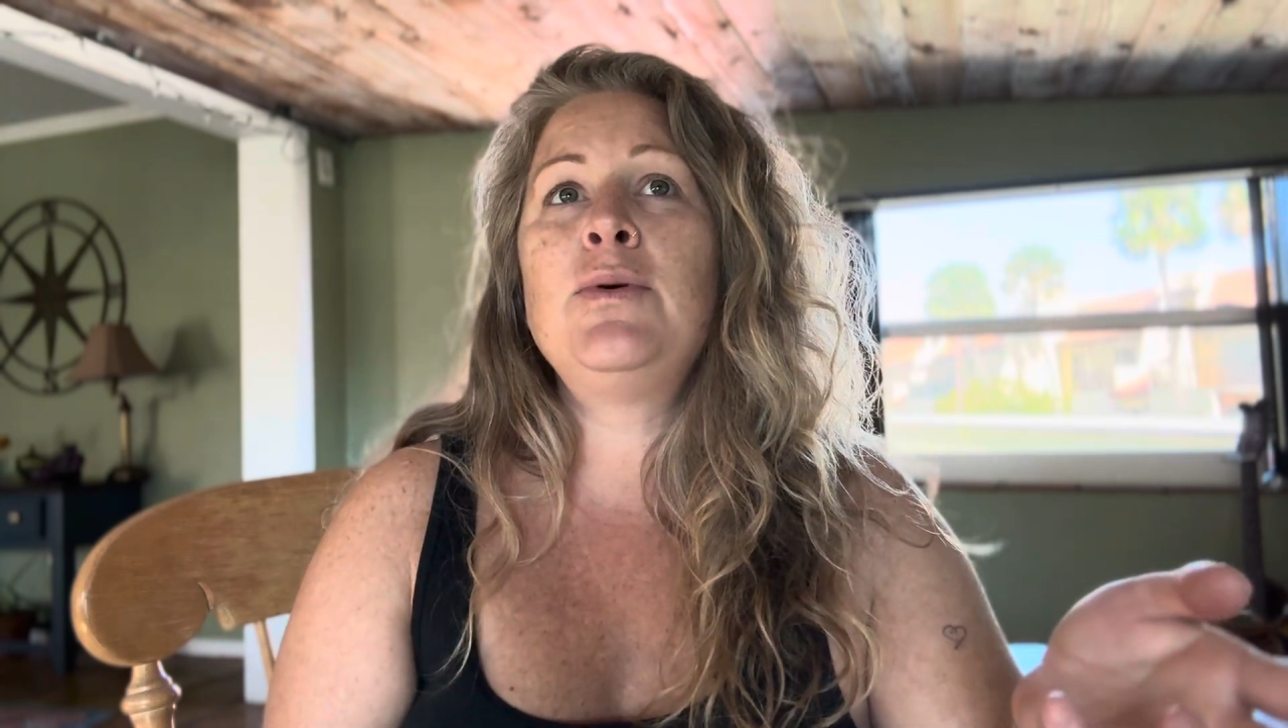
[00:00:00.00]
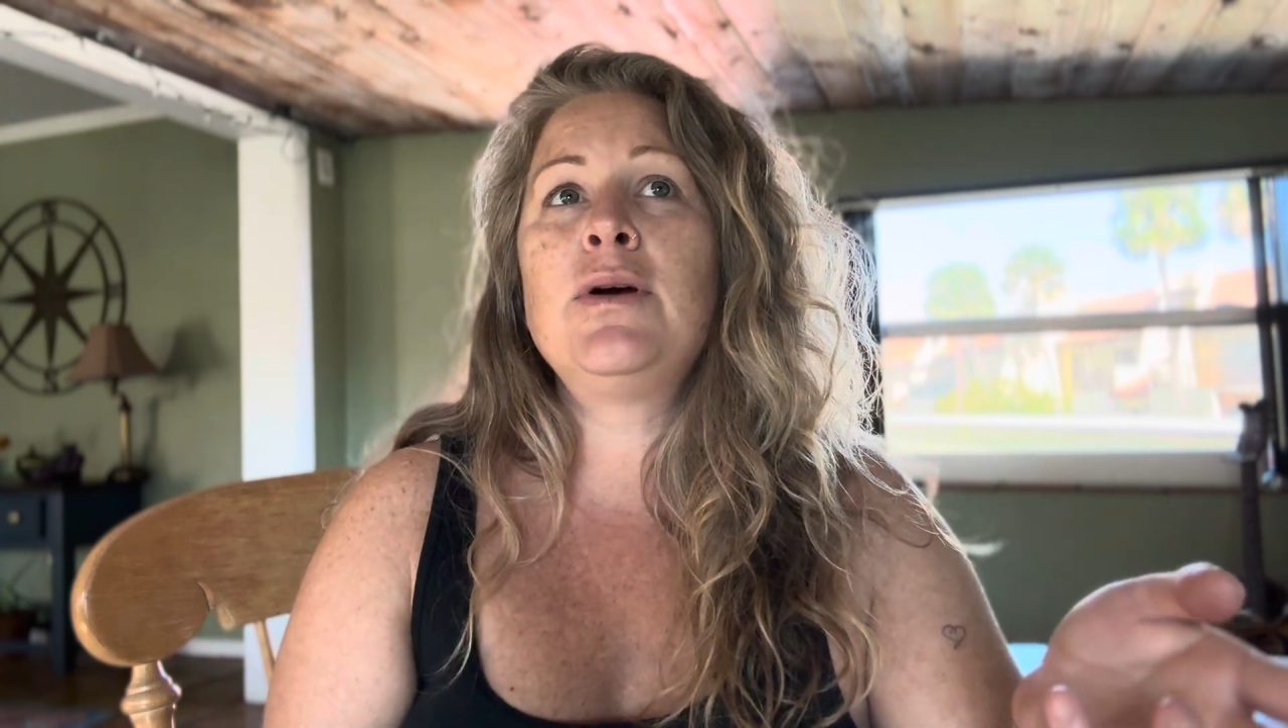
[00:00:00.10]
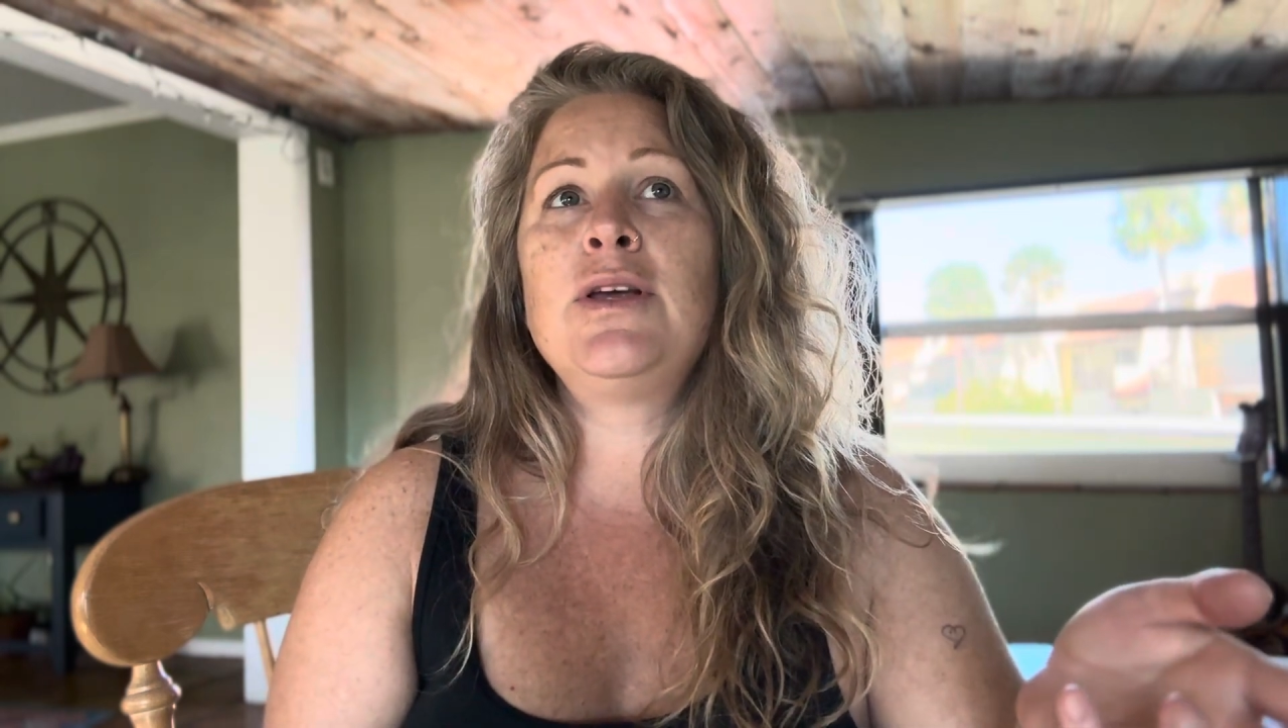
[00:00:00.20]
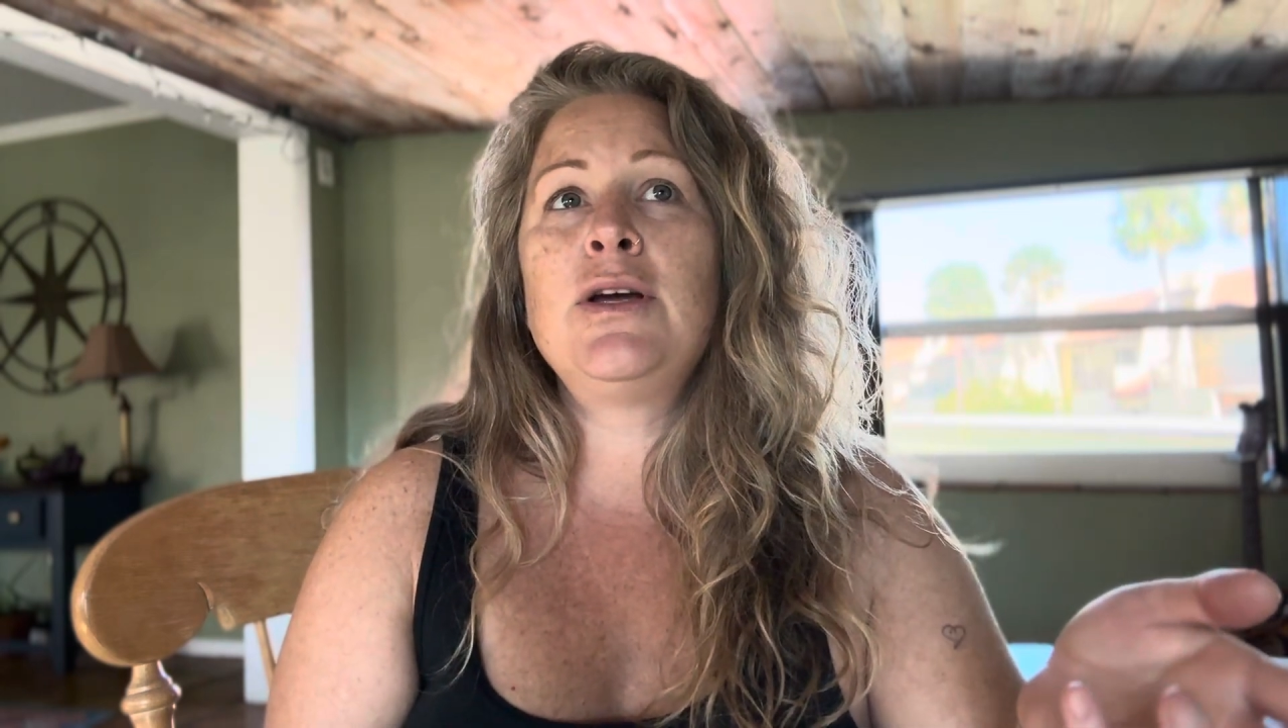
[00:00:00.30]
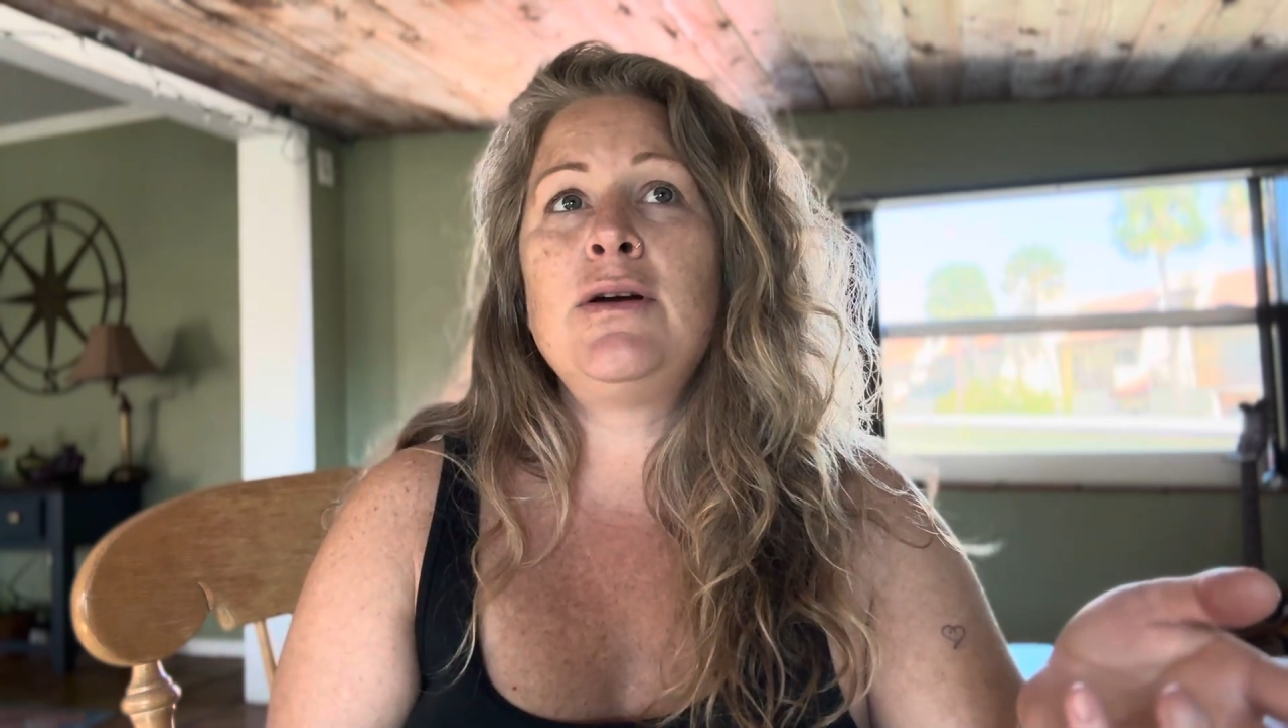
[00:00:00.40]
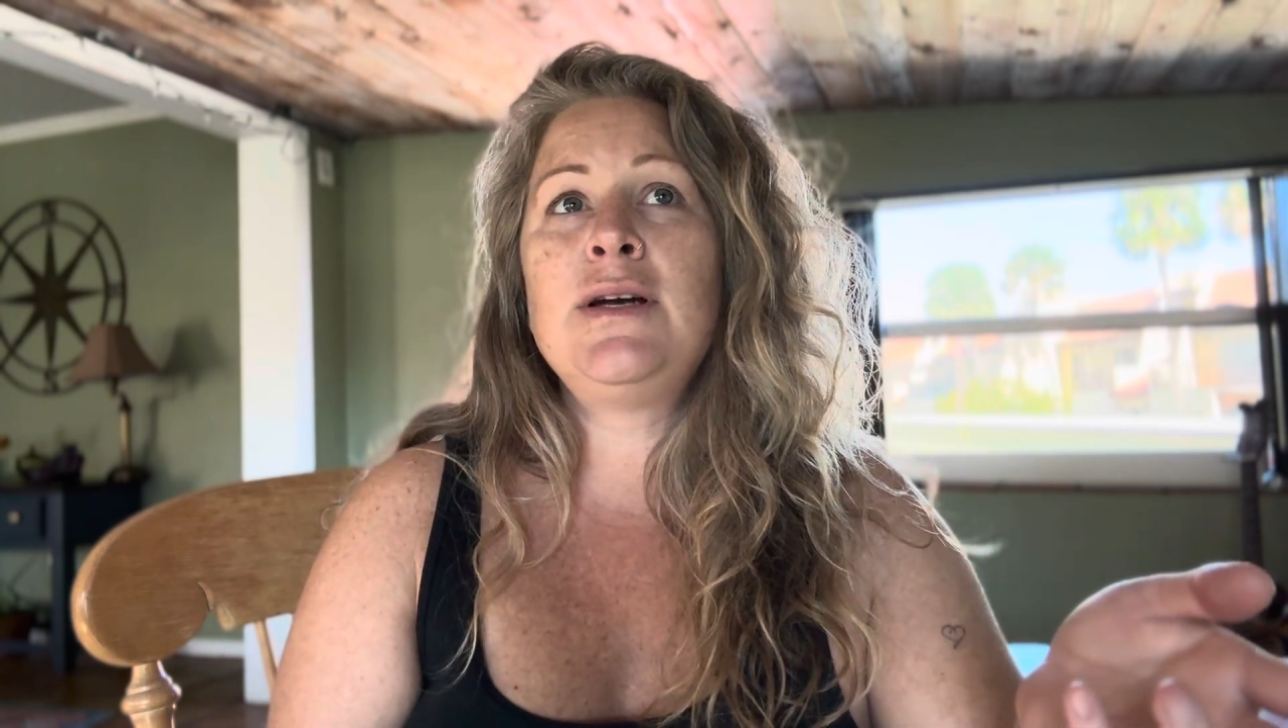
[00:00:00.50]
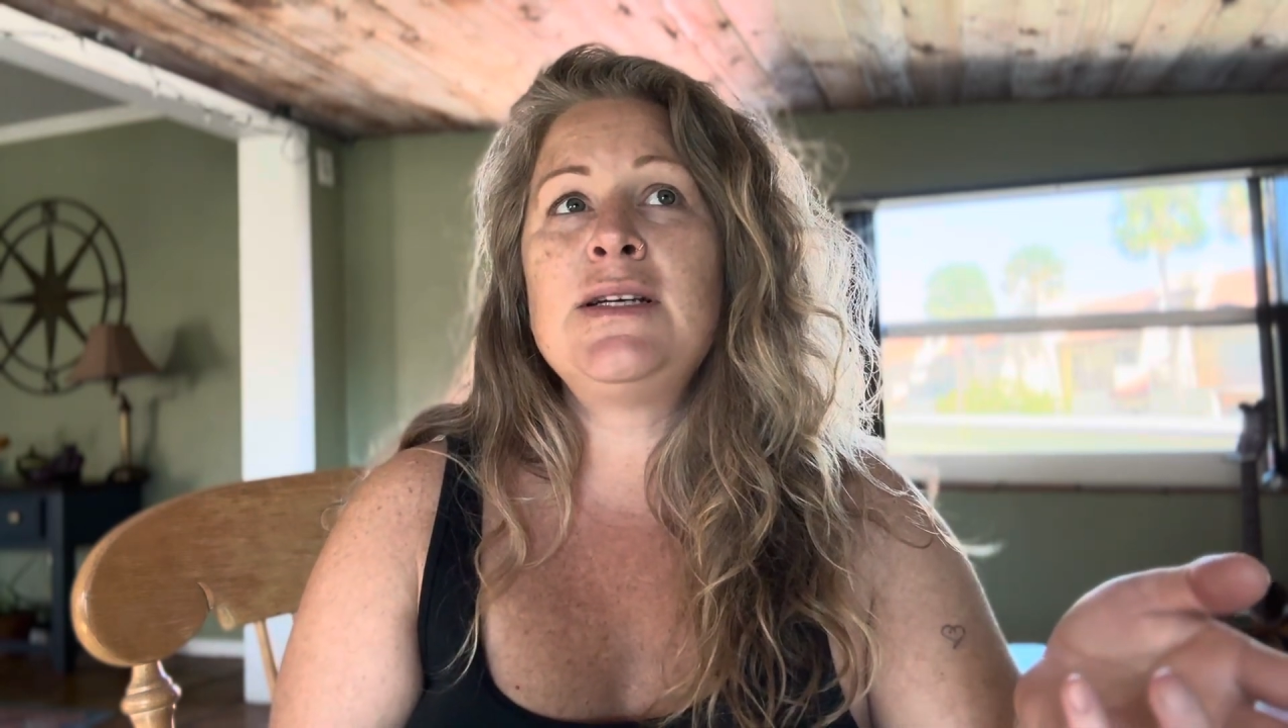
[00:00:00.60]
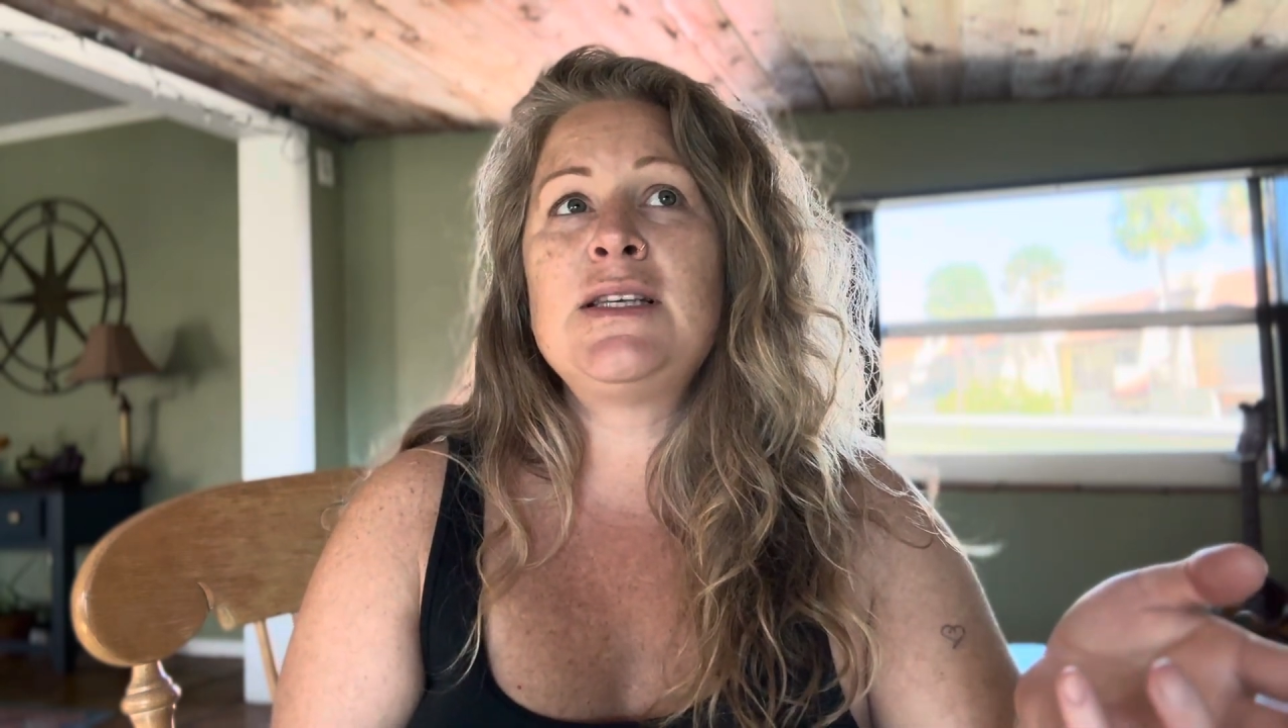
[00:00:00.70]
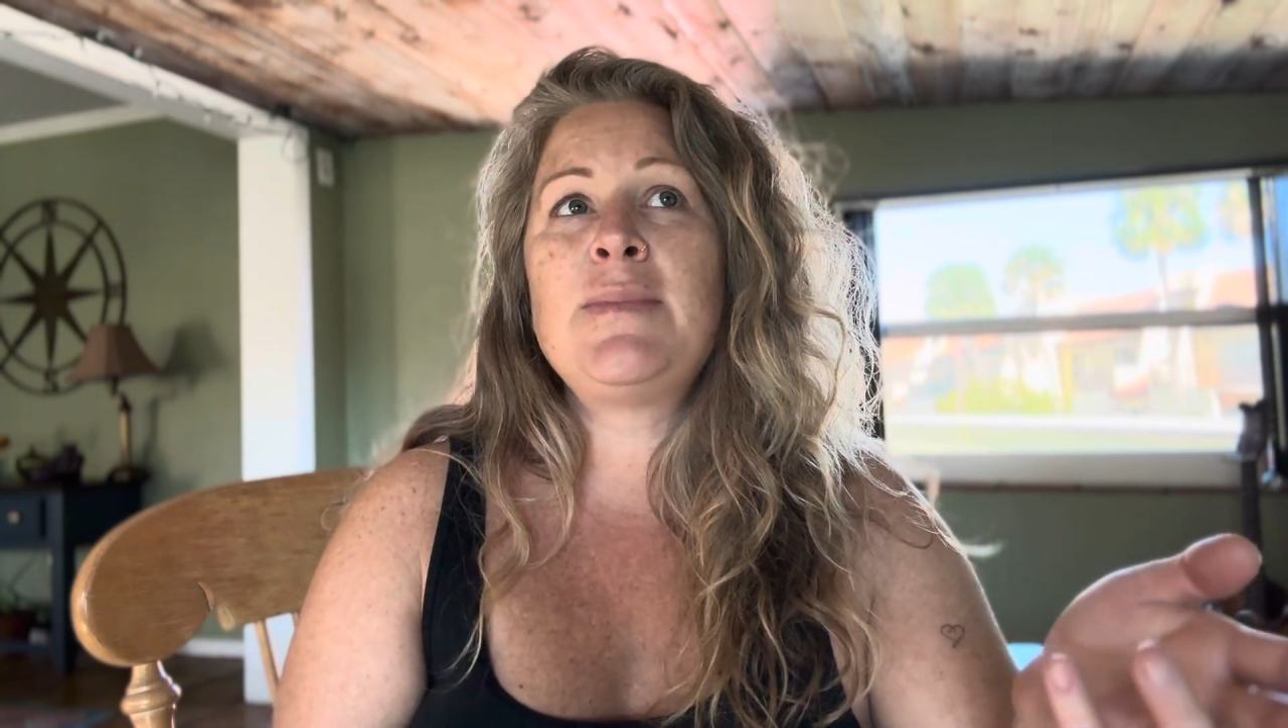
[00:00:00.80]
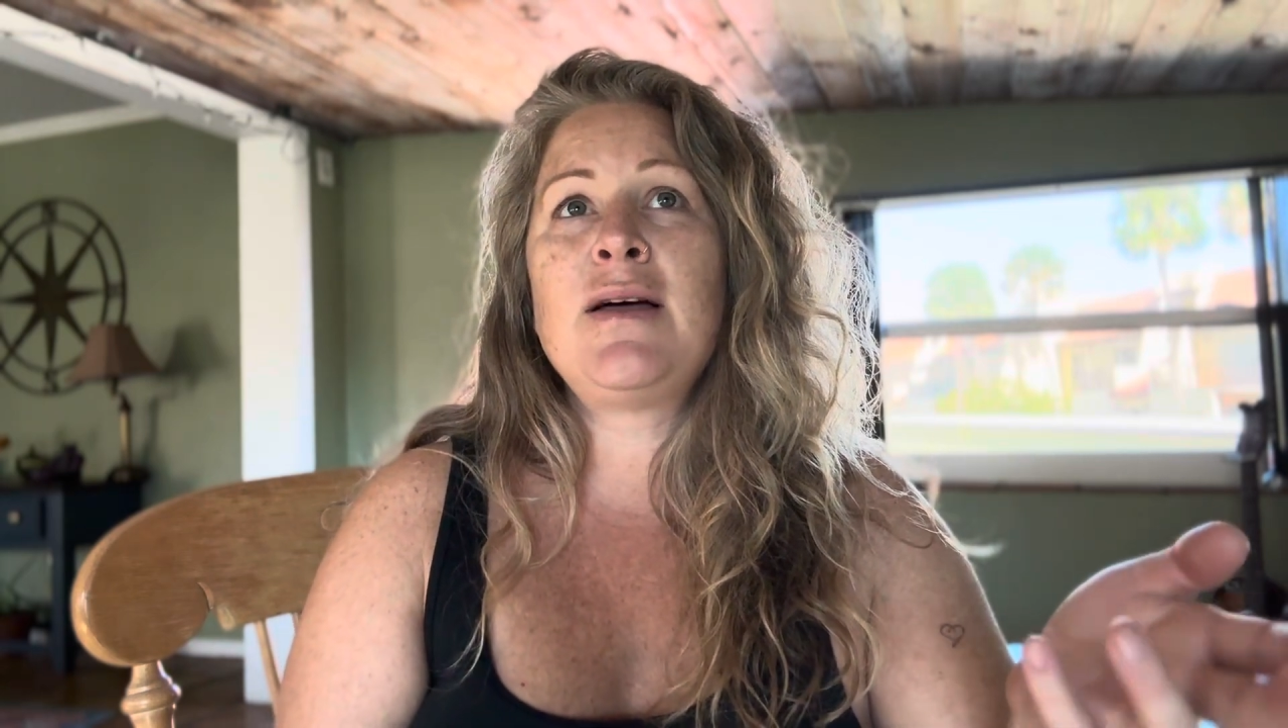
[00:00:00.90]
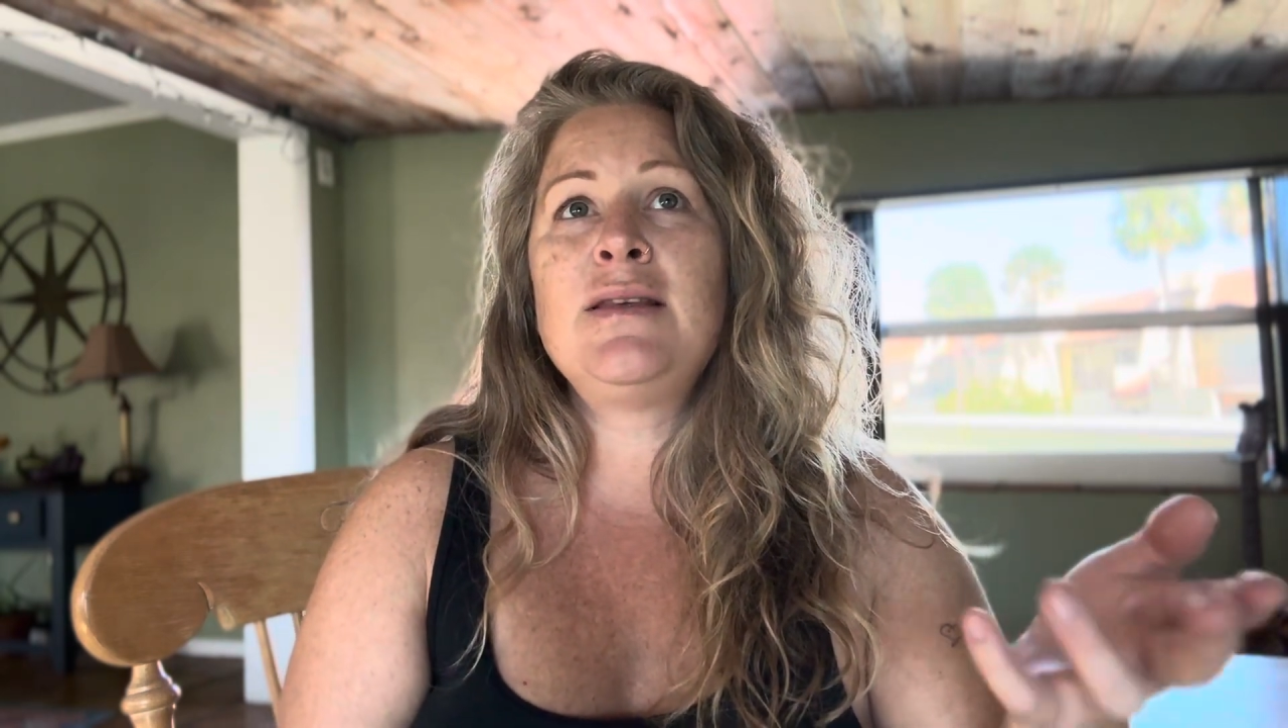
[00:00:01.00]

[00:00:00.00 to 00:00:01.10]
are curious about